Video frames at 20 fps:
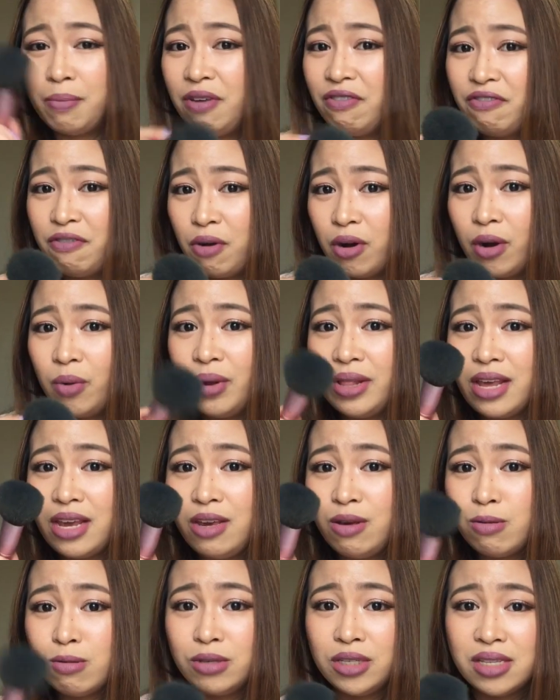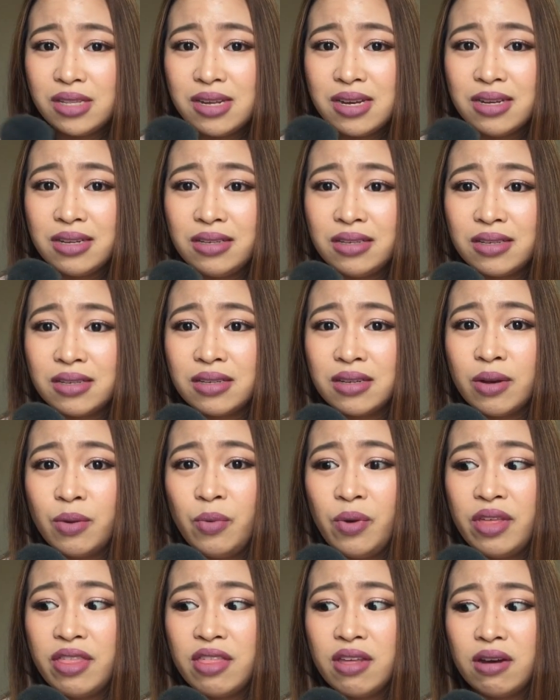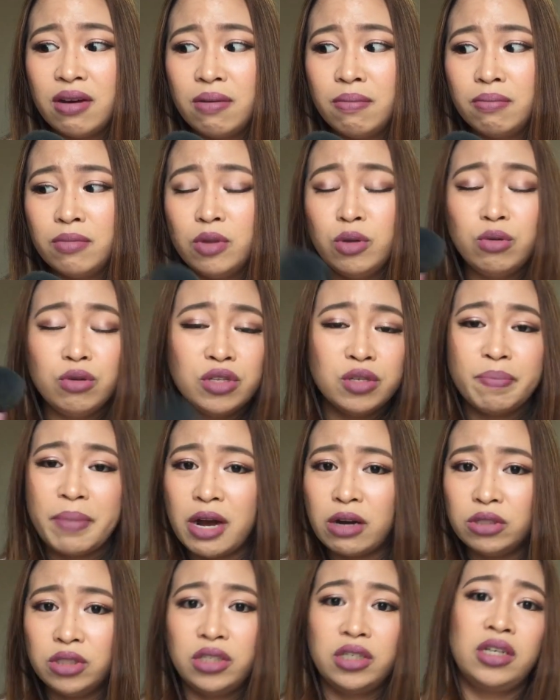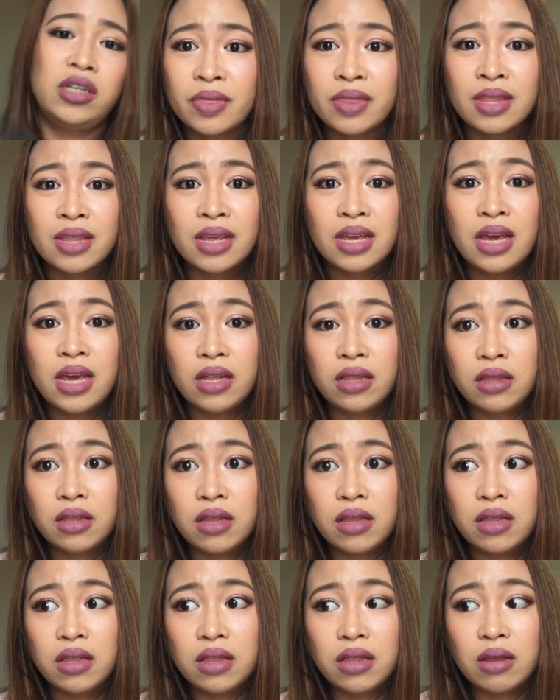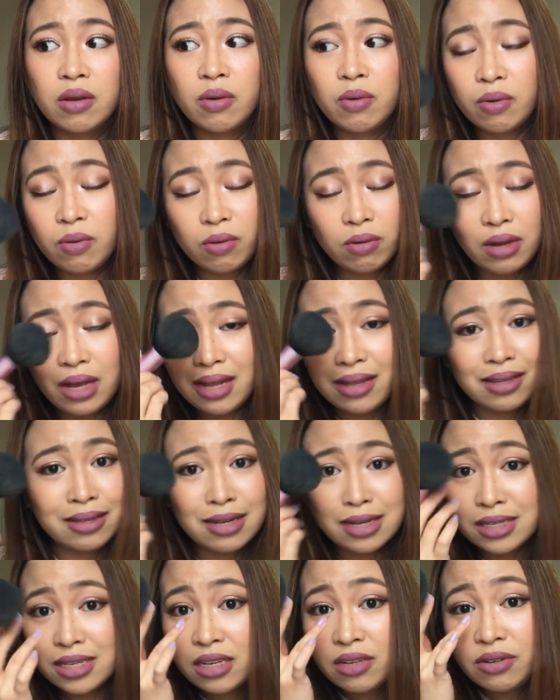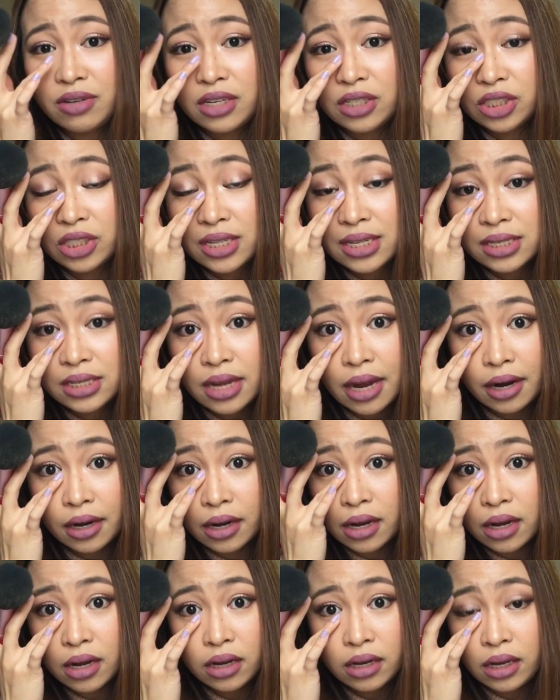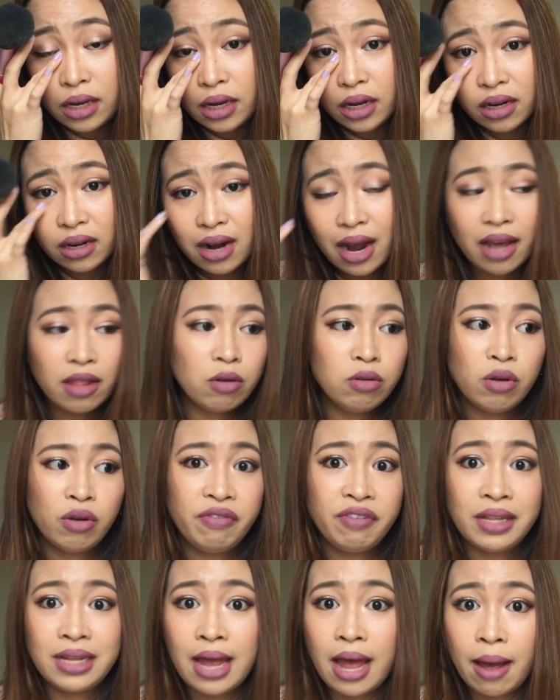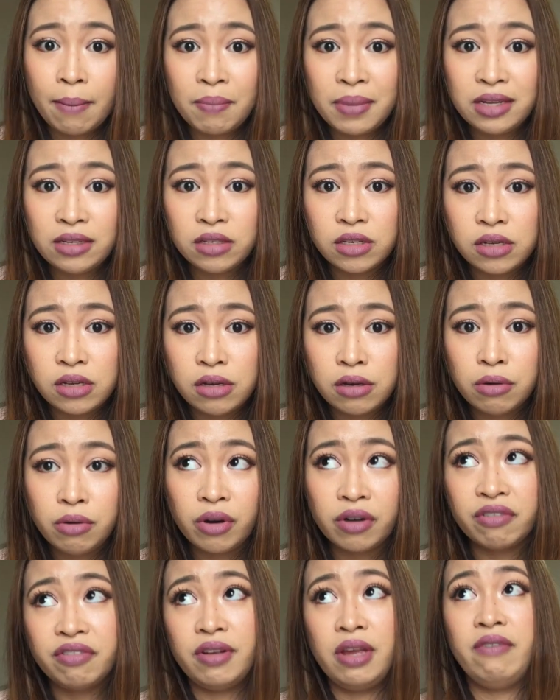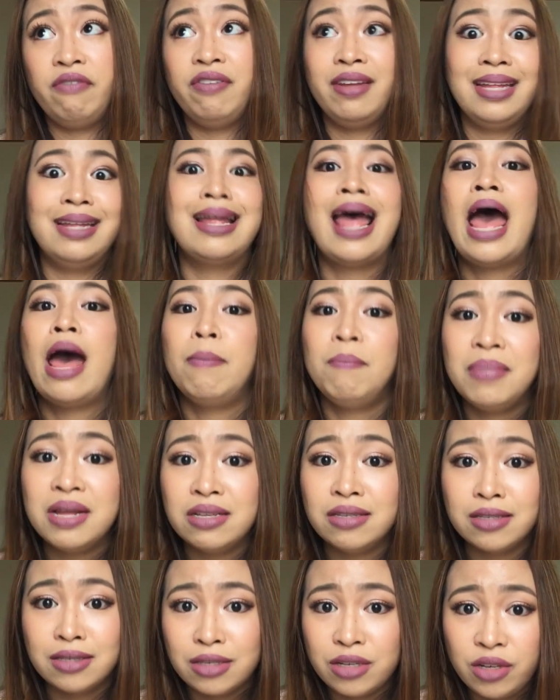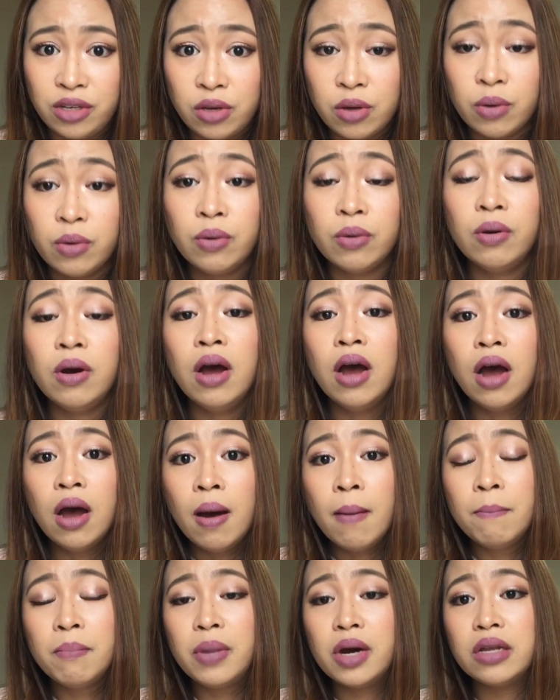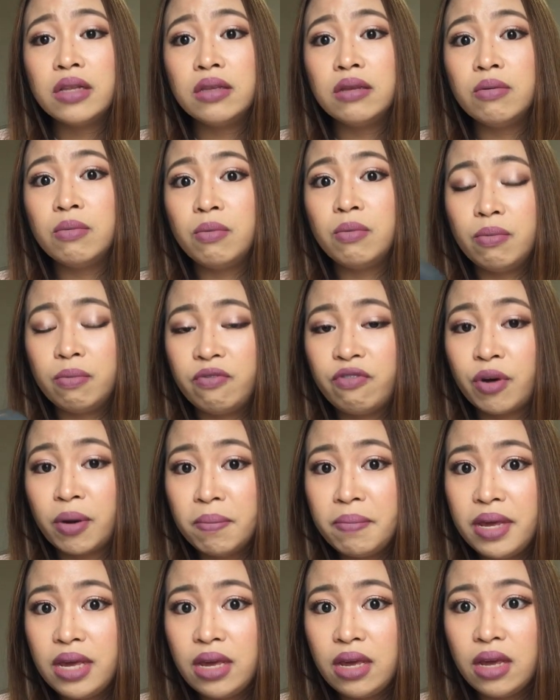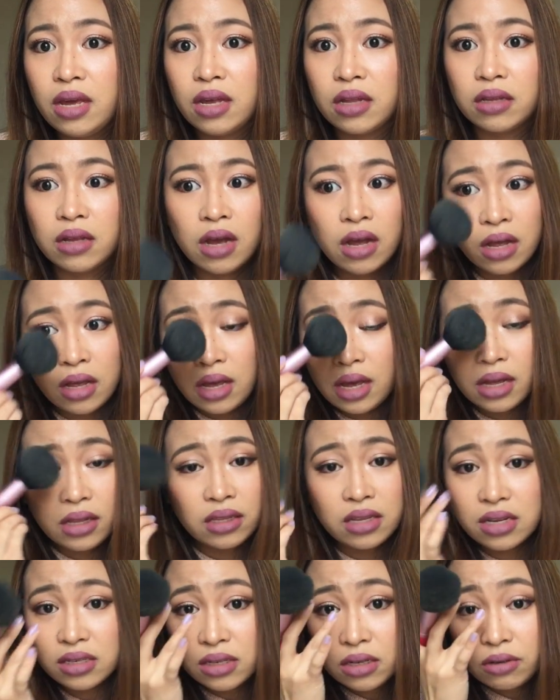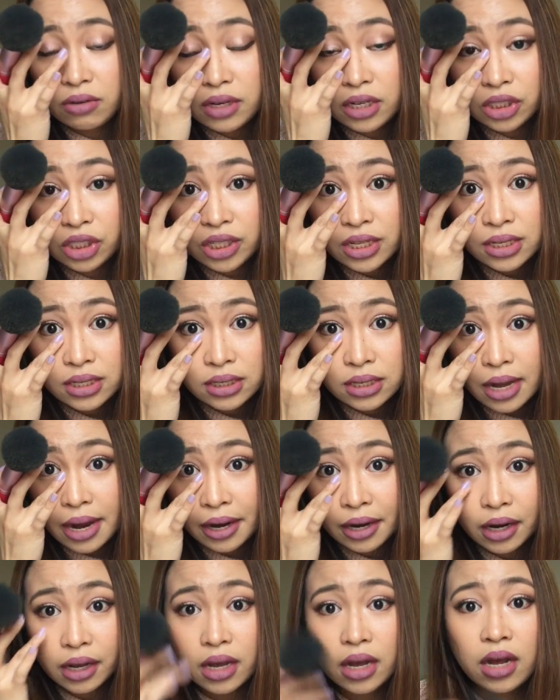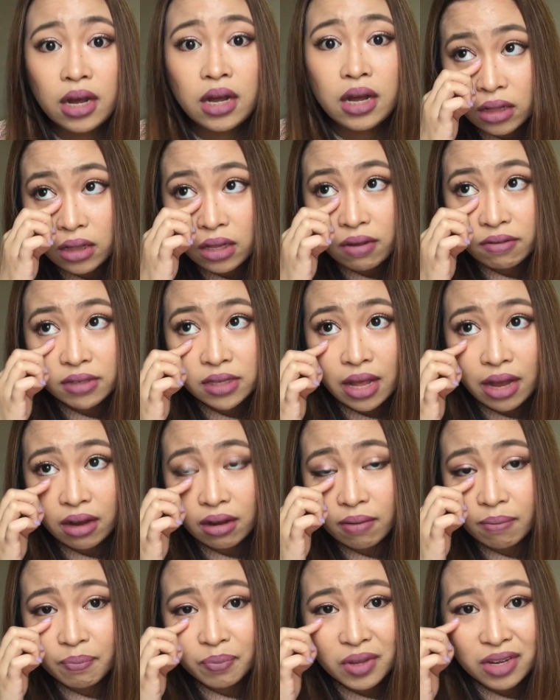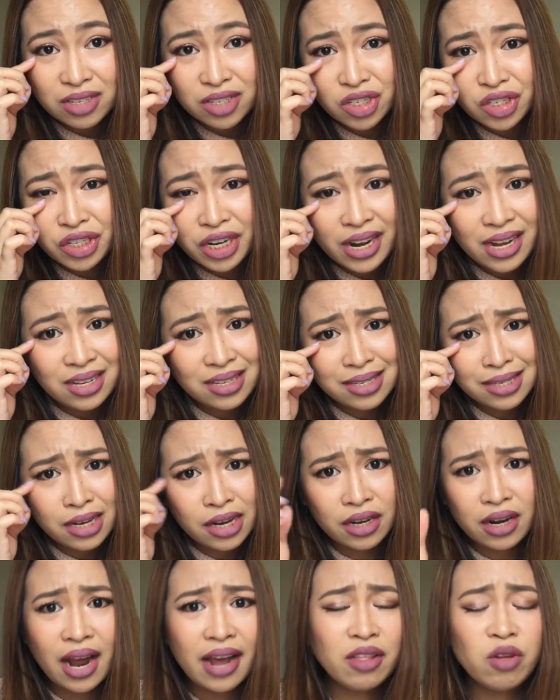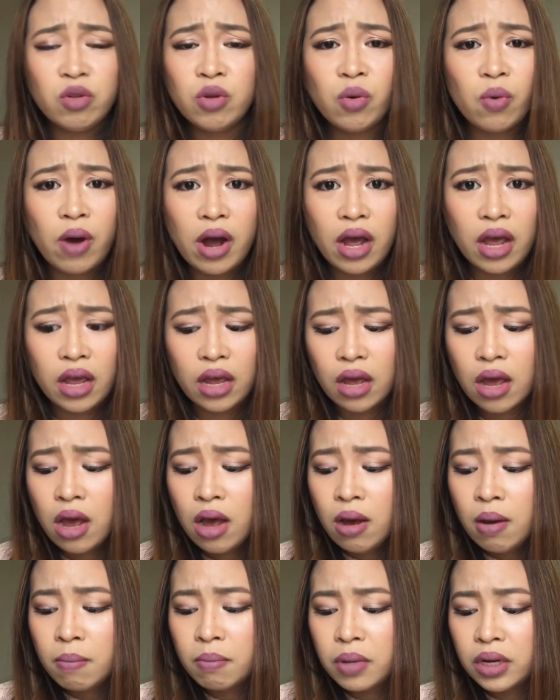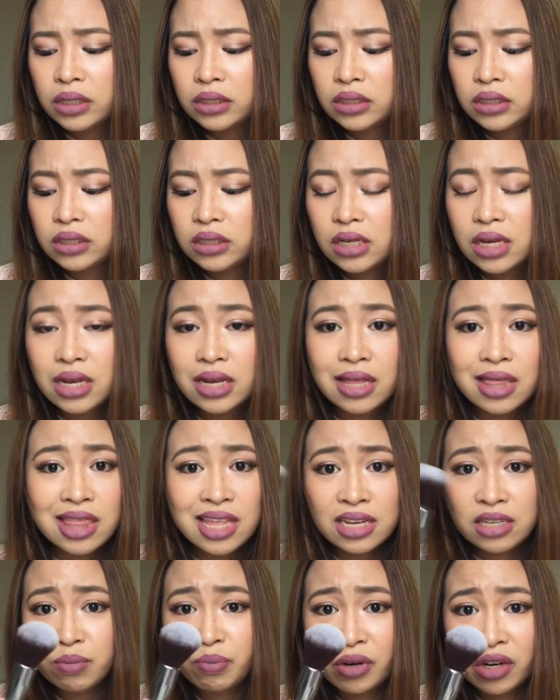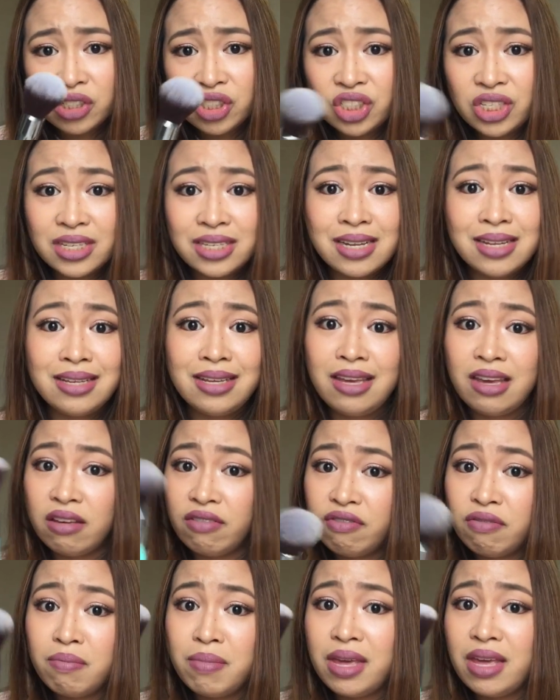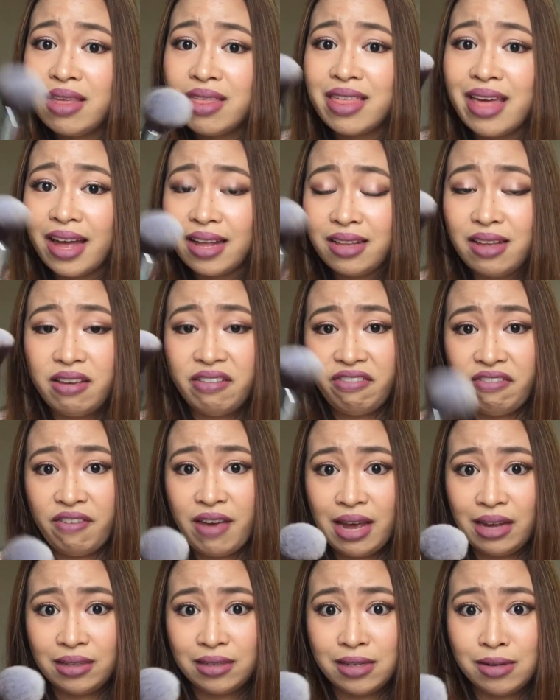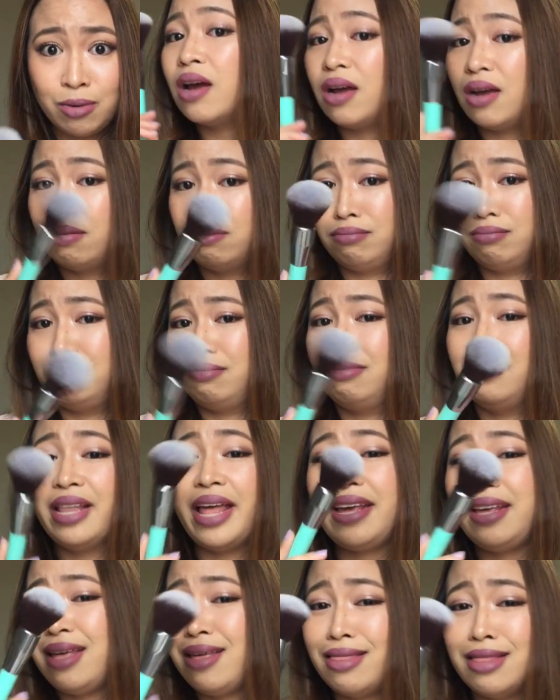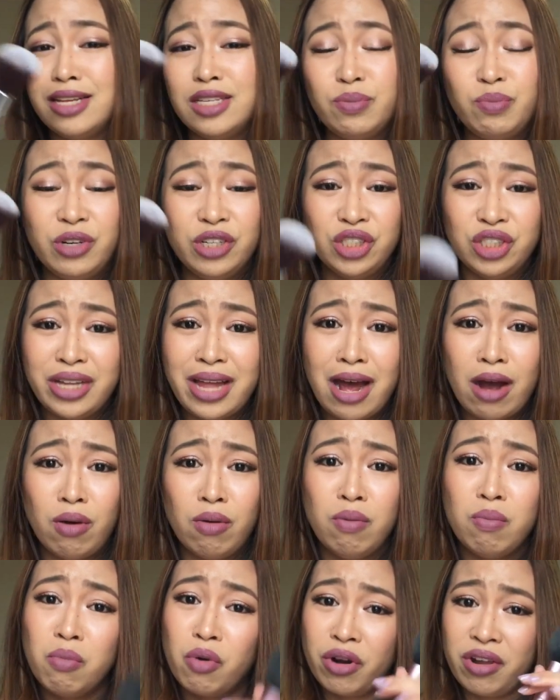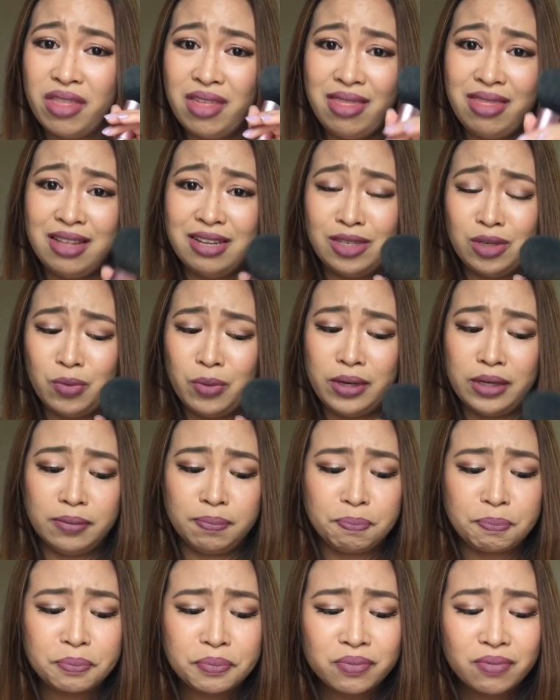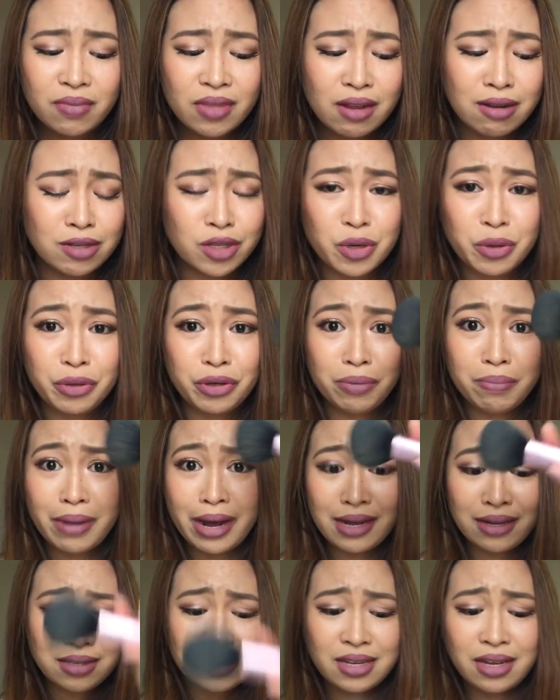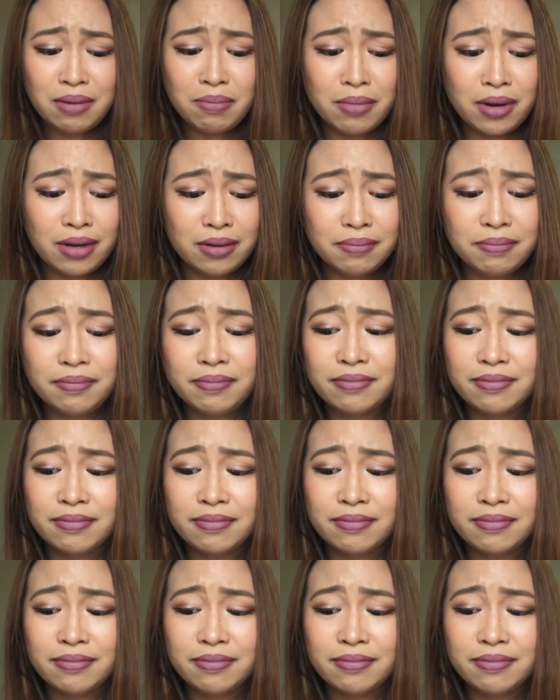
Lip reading: Before, when I used this with loose powder, it it doesn't reach this area here. I don't know if it happened to you or if it happens to you, but for me, it doesn't reach this area. It leaves like streaks here. I don't know why, but this brush doesn't give me that effect. I'm liking this brush now more than this one. So goodbye, Sigma.